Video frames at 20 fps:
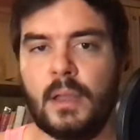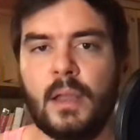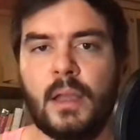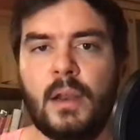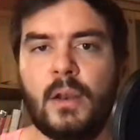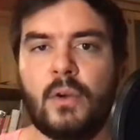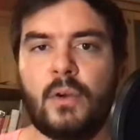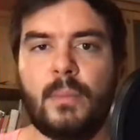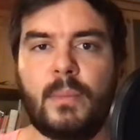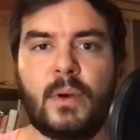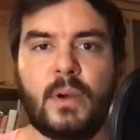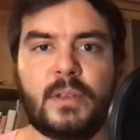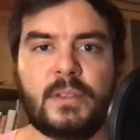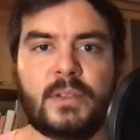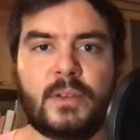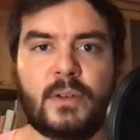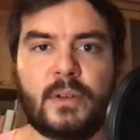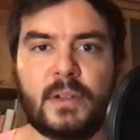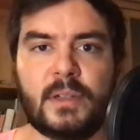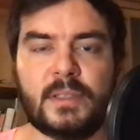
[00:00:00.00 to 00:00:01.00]
Hello boys and
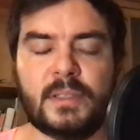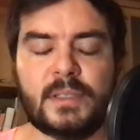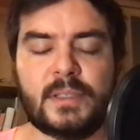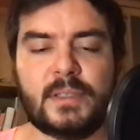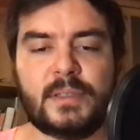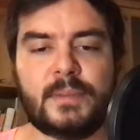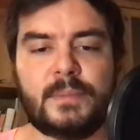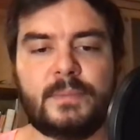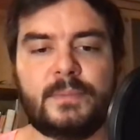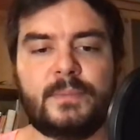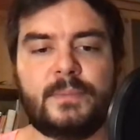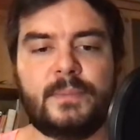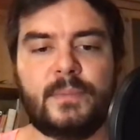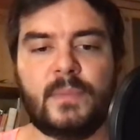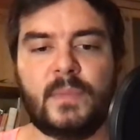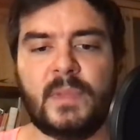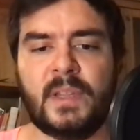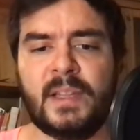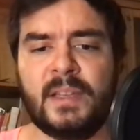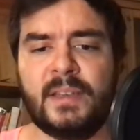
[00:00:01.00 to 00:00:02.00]
girls.
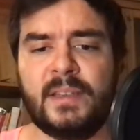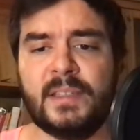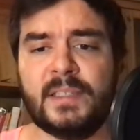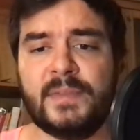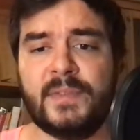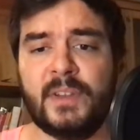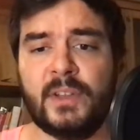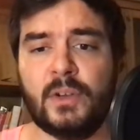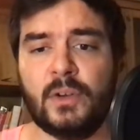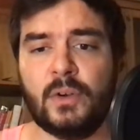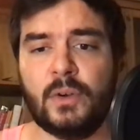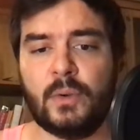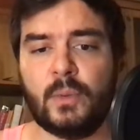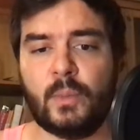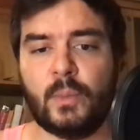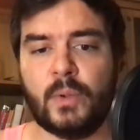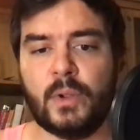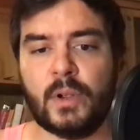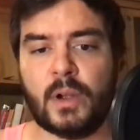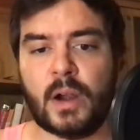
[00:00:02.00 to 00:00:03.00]
In this video
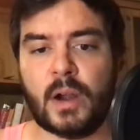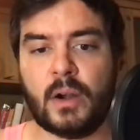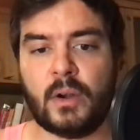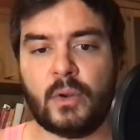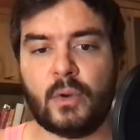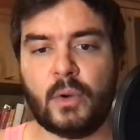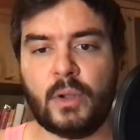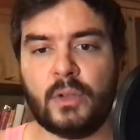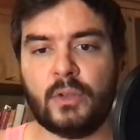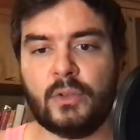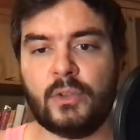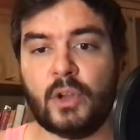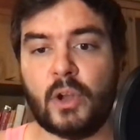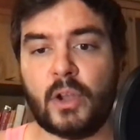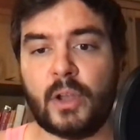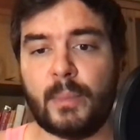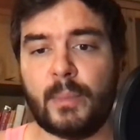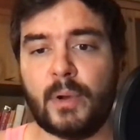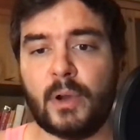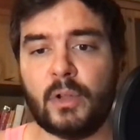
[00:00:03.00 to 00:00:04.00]
we are going to talk
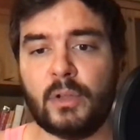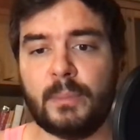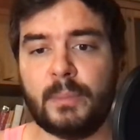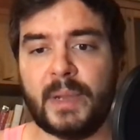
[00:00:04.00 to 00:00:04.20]
about